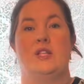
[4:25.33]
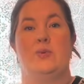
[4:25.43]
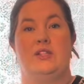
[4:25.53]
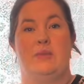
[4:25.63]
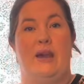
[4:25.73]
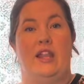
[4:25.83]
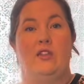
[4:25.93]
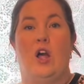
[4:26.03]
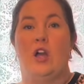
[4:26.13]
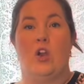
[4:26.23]
quilted by a
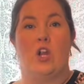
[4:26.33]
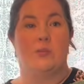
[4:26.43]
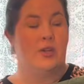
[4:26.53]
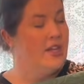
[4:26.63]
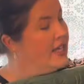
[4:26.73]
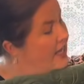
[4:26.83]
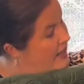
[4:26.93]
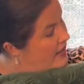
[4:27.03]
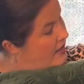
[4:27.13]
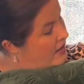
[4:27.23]
long armor
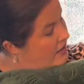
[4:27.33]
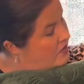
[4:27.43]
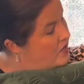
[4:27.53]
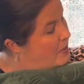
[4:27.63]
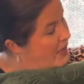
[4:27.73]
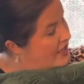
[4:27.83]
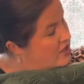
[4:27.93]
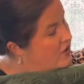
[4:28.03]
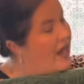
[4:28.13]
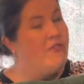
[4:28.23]
in the
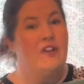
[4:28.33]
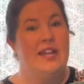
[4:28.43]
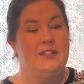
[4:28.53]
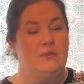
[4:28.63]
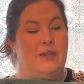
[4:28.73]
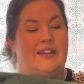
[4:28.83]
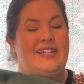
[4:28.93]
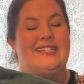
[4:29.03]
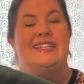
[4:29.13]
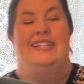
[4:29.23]
pantograph Vines and
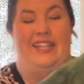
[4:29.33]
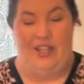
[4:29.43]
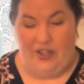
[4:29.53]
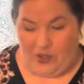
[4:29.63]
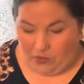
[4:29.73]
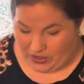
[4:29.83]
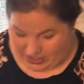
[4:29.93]
Berries, which